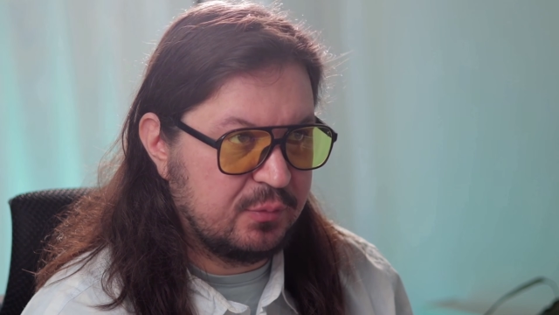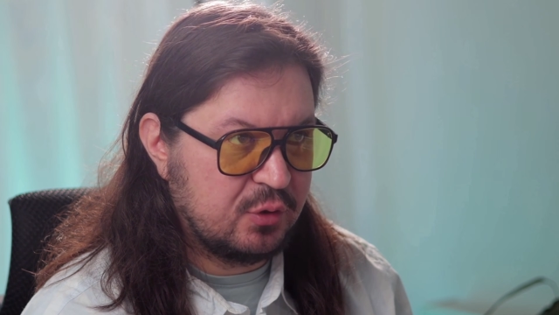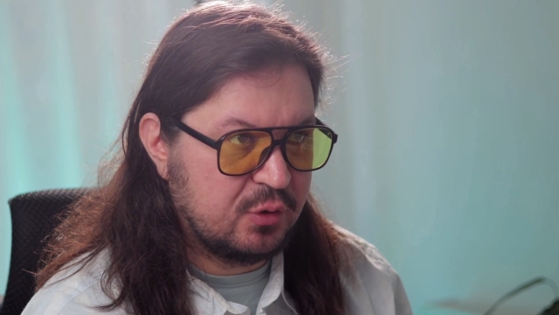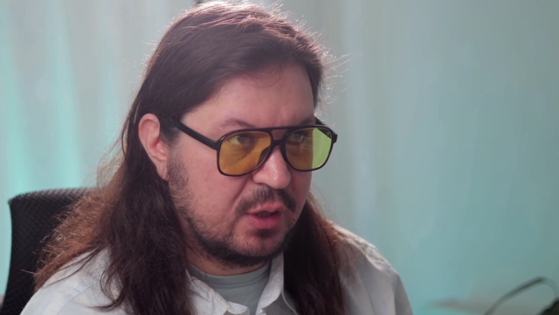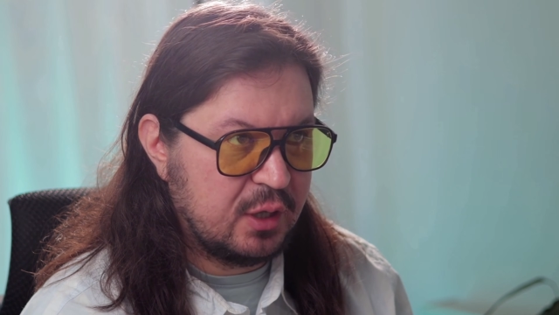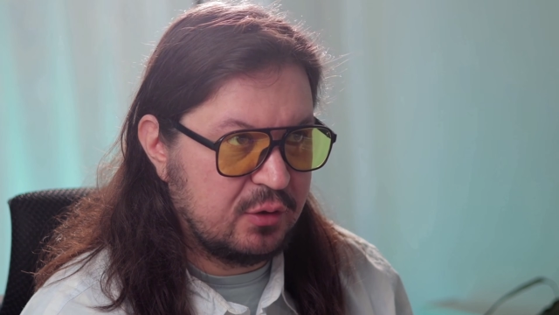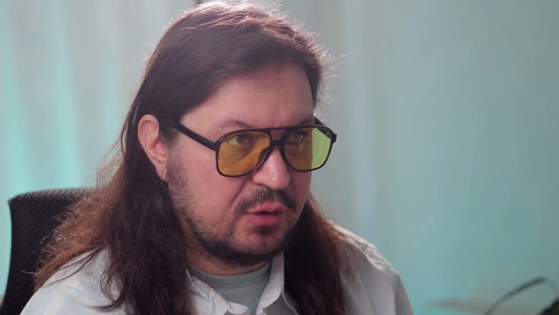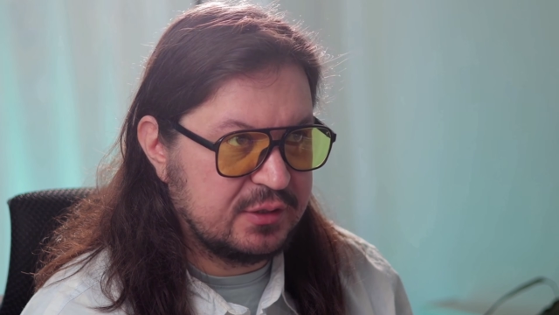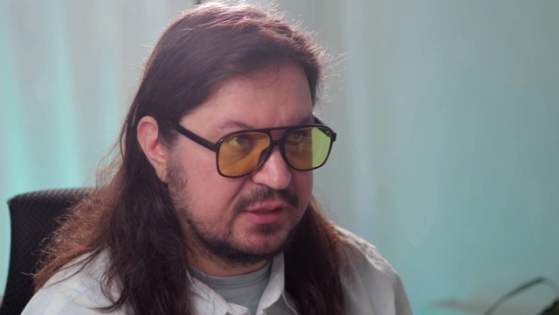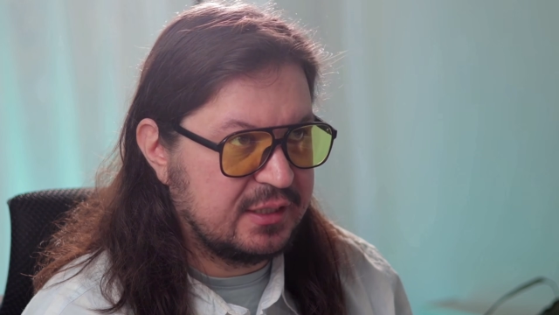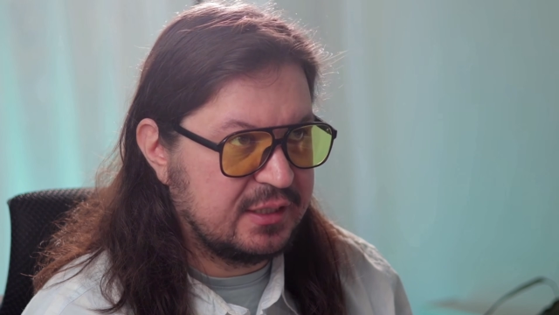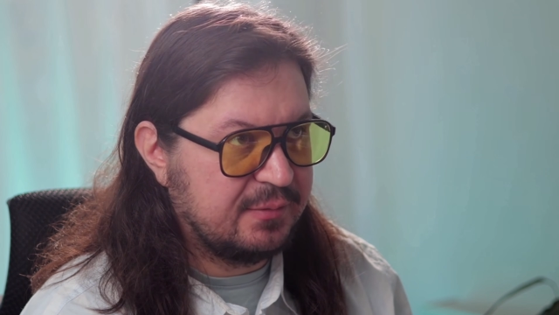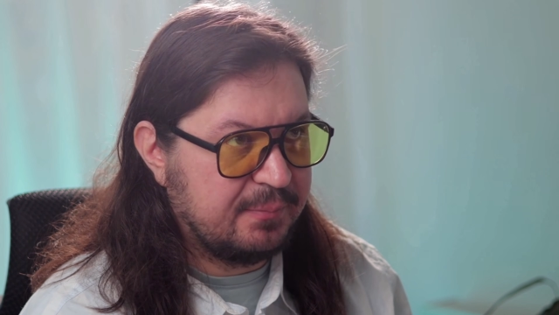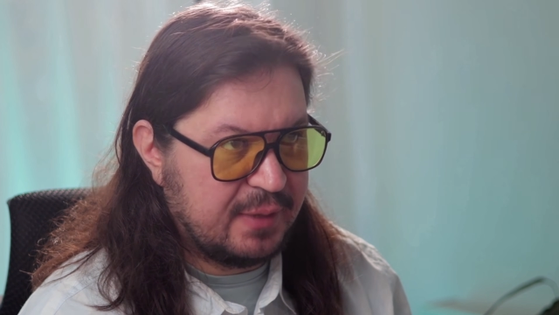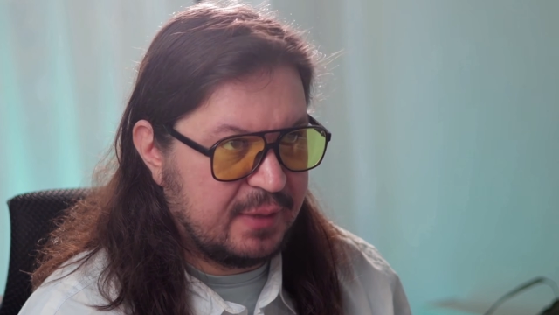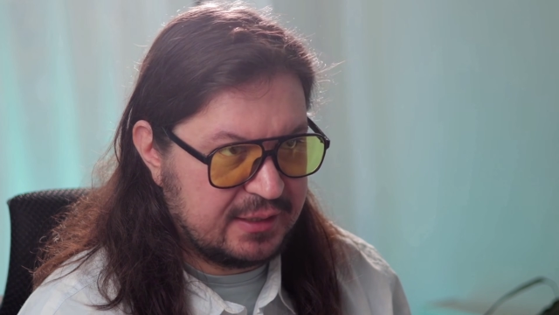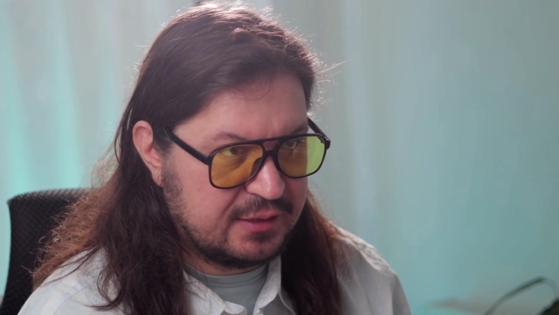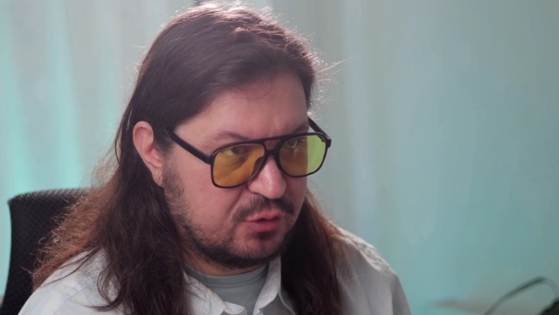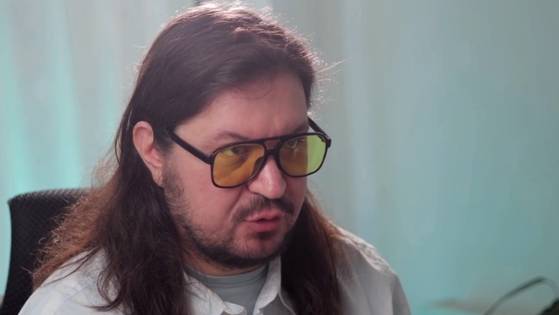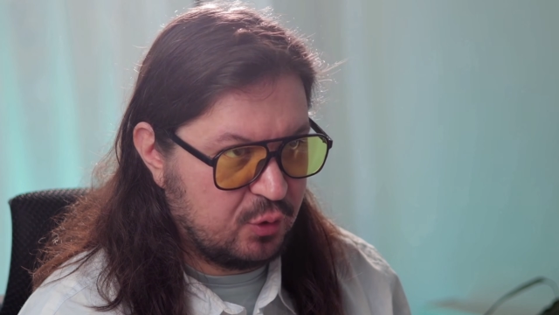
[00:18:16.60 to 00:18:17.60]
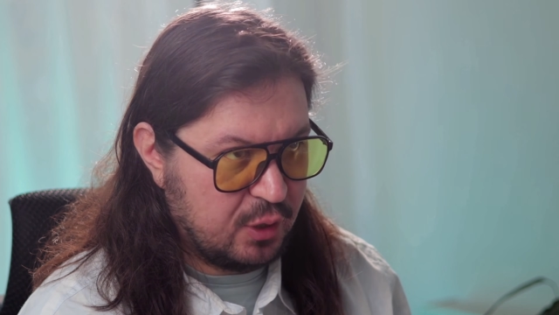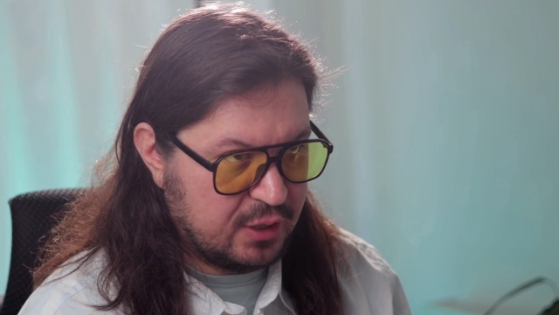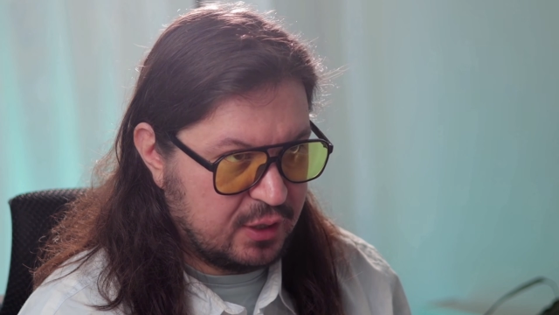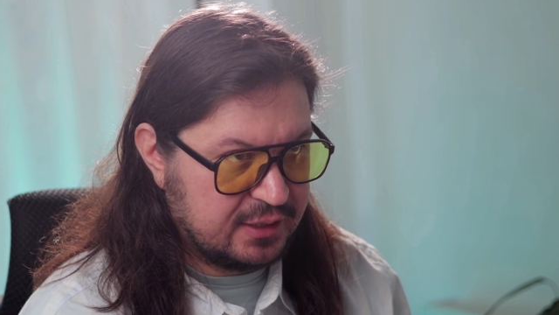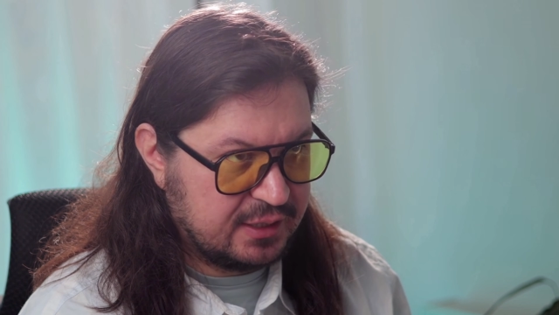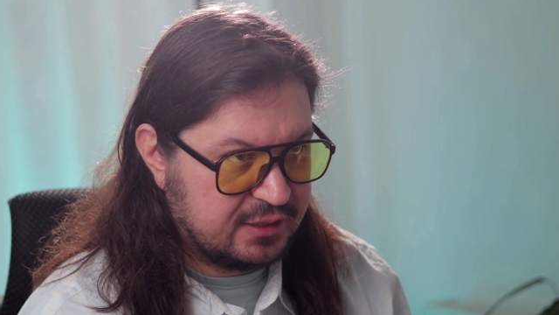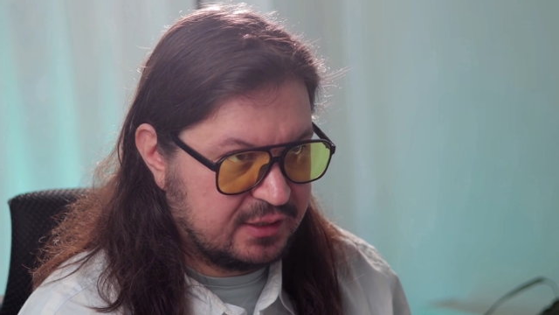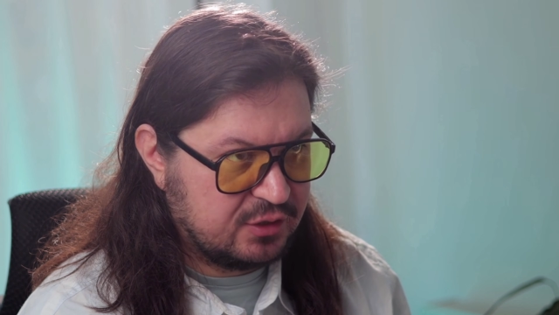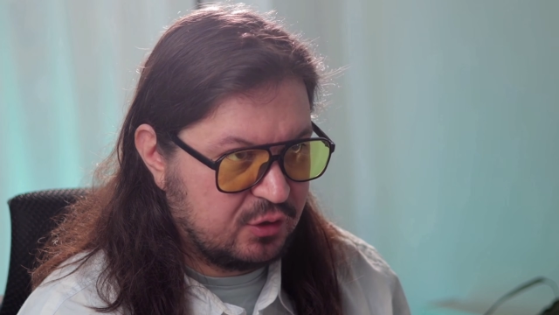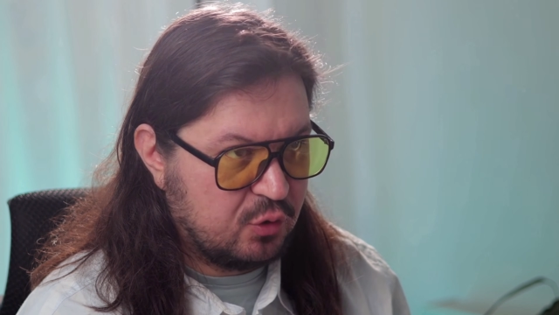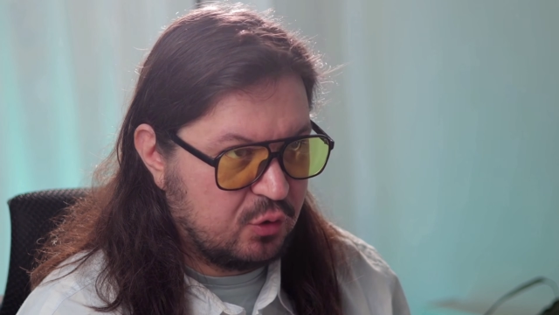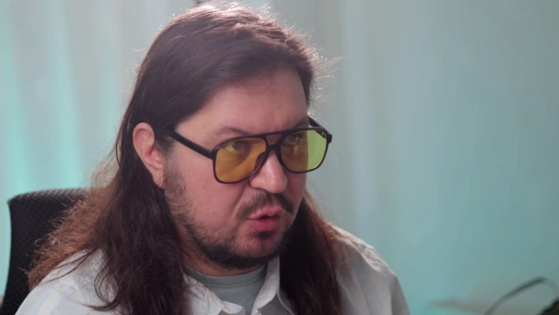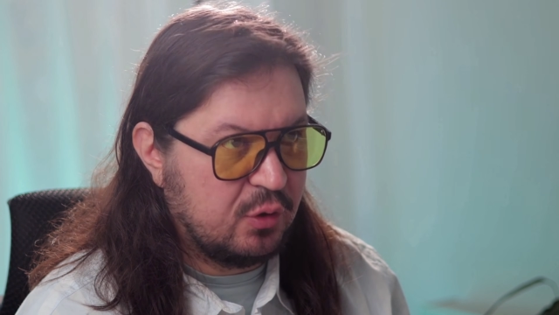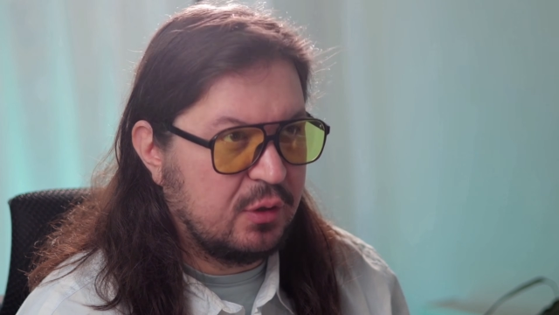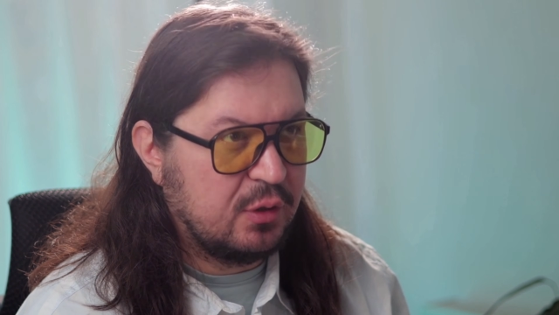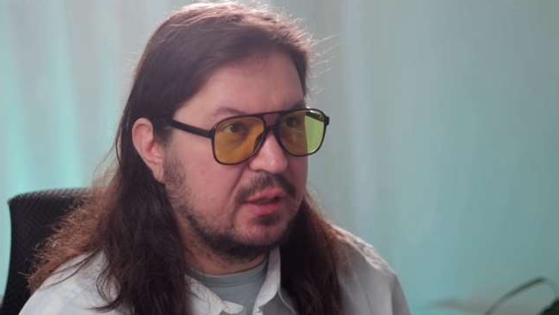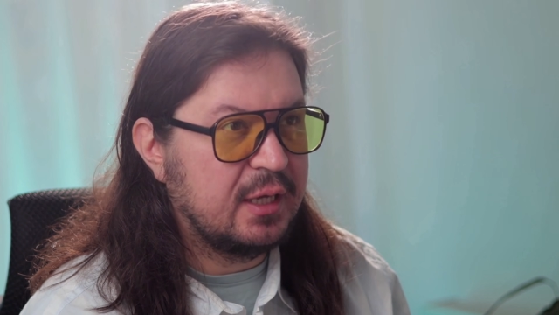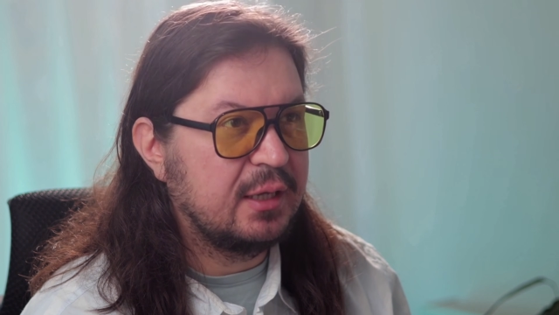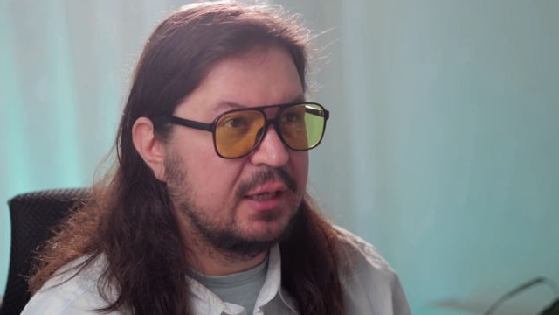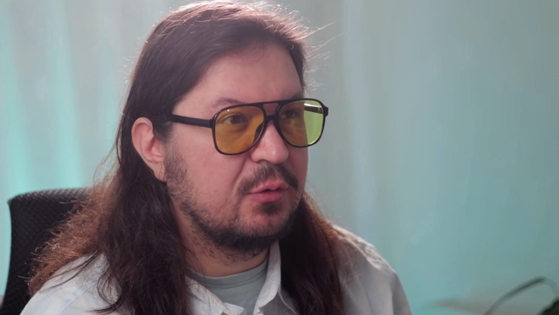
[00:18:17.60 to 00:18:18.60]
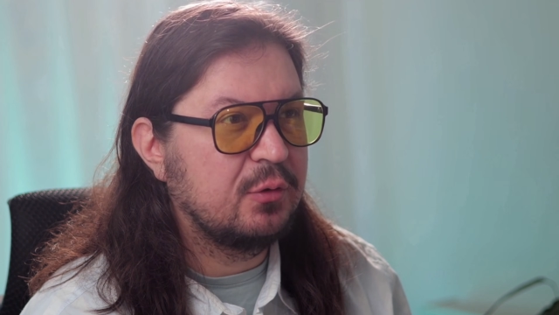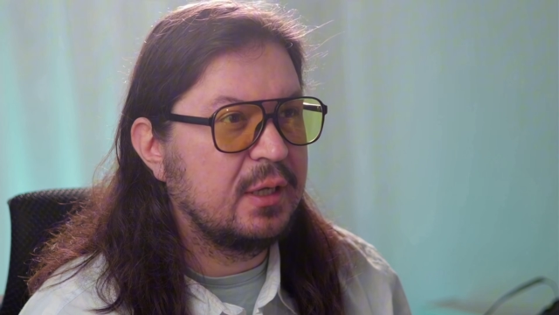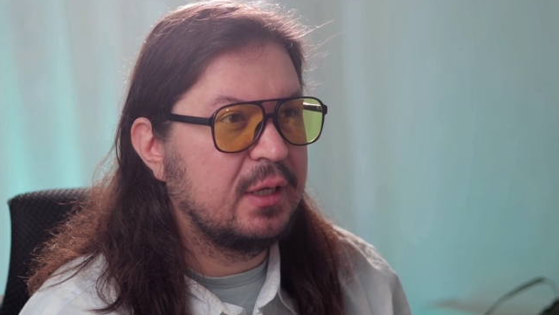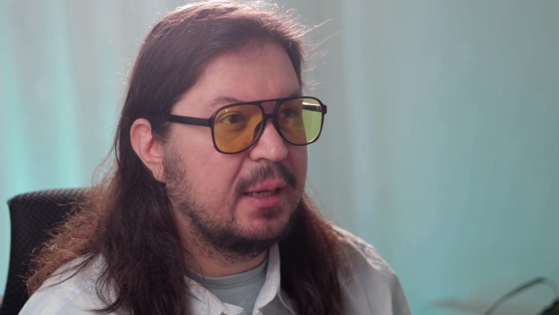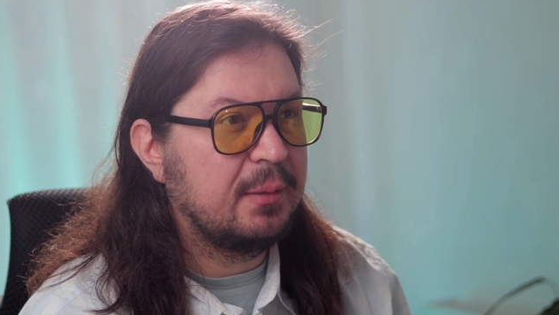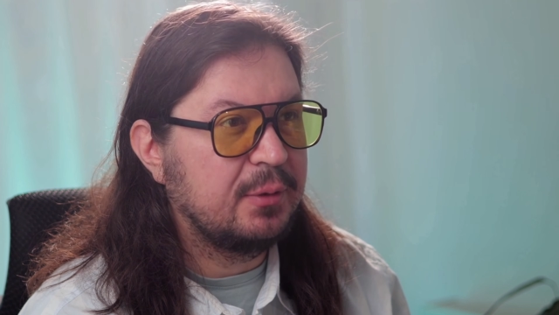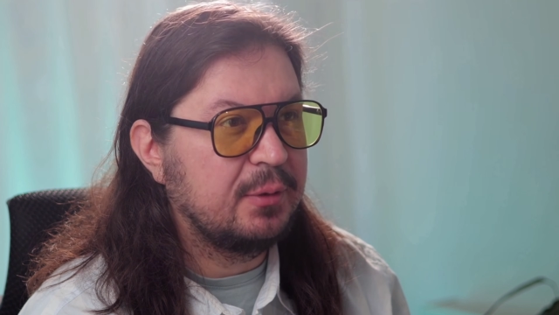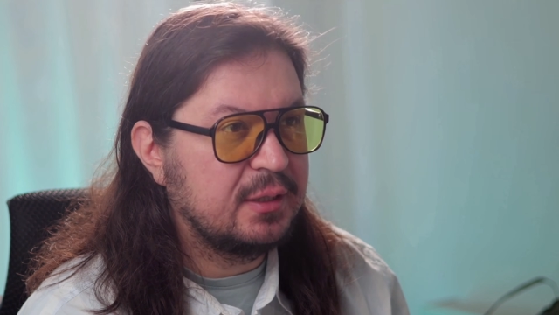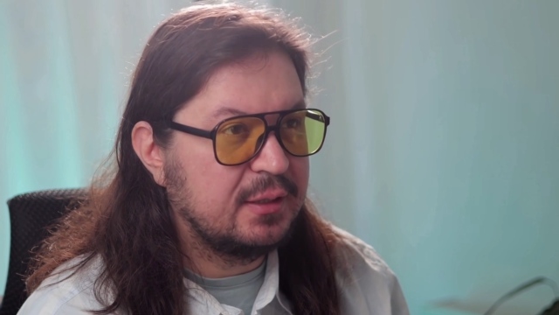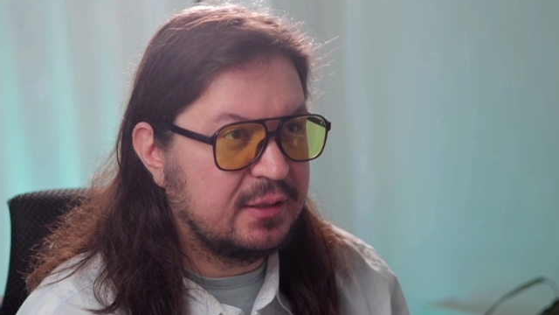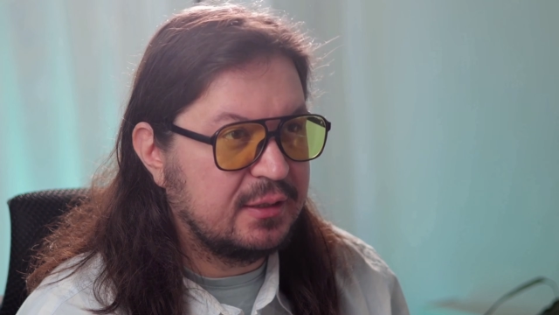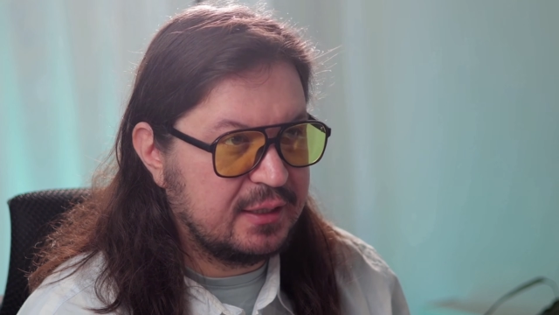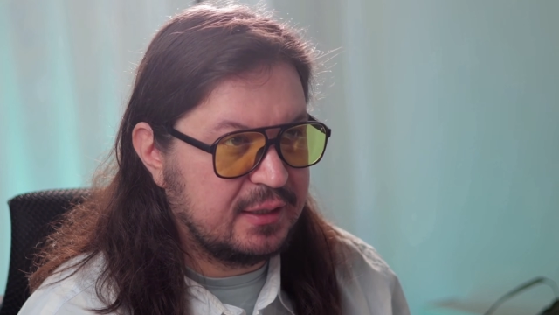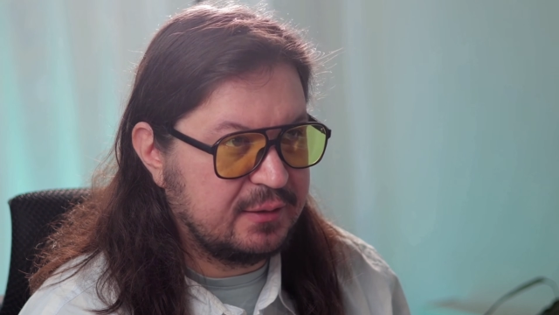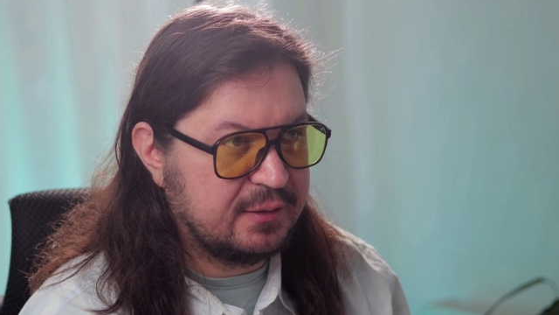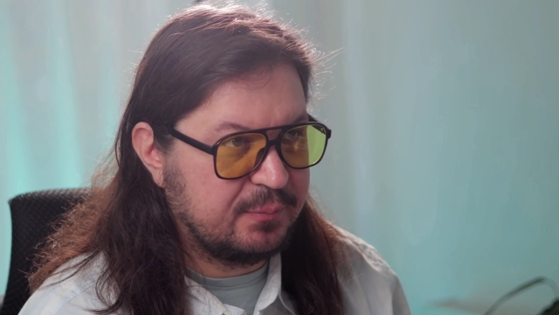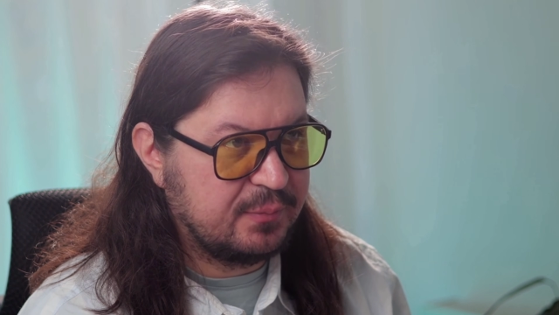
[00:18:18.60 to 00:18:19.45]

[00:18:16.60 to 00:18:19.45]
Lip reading: bureaucracy's best qualities, order and reliability,